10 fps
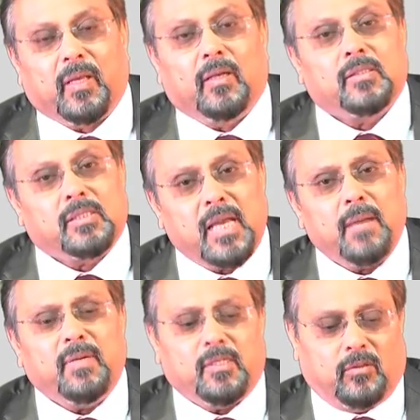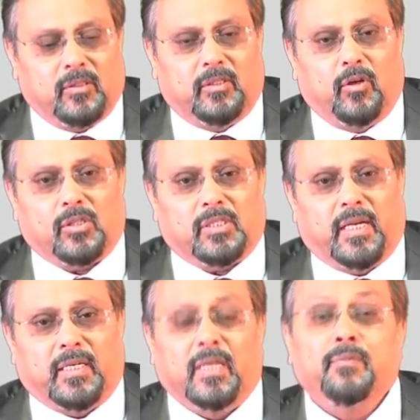Same is on your
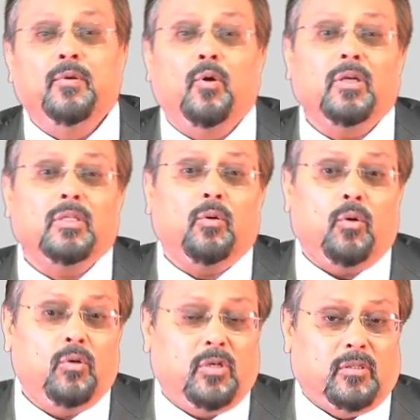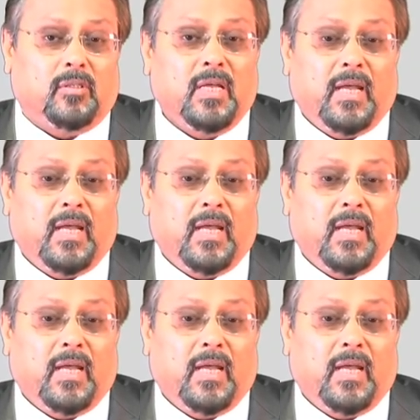side. If you are the owner